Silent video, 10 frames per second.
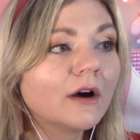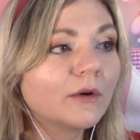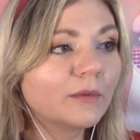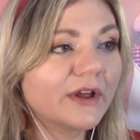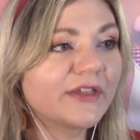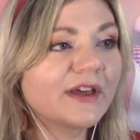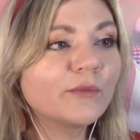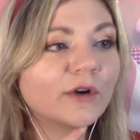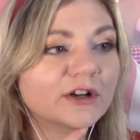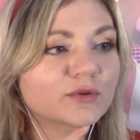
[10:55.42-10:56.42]
Within
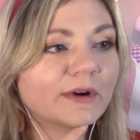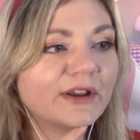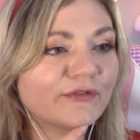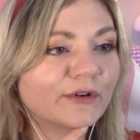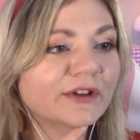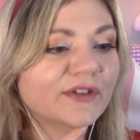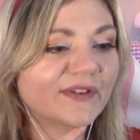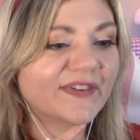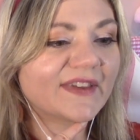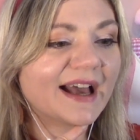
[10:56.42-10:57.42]
1/24th of
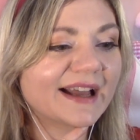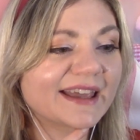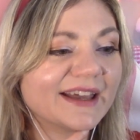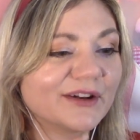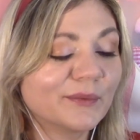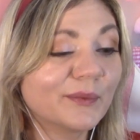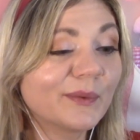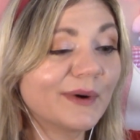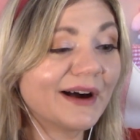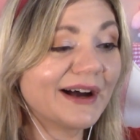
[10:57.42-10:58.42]
a second.
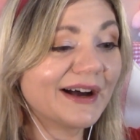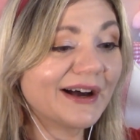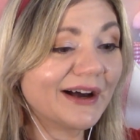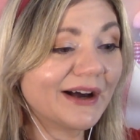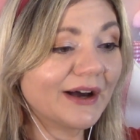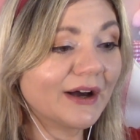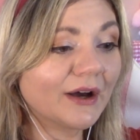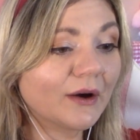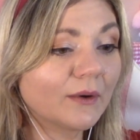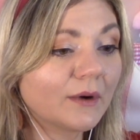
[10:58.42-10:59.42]

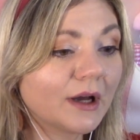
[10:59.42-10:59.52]
Whoa.